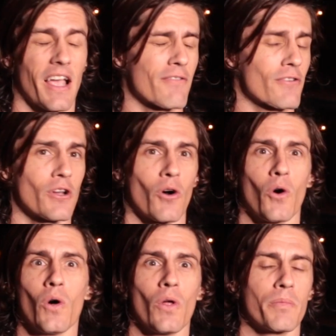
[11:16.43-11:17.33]
every
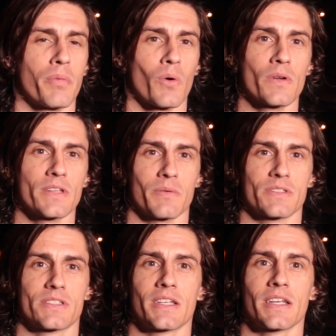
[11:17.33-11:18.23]
old board that
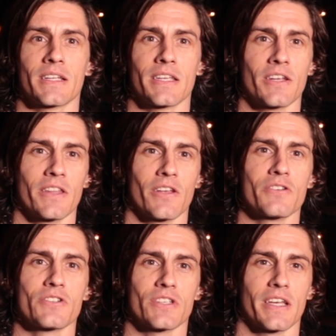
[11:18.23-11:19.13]
was sitting in, they're
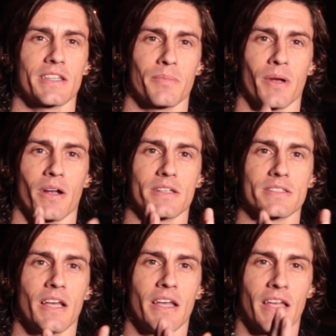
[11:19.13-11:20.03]
usually at the barracks.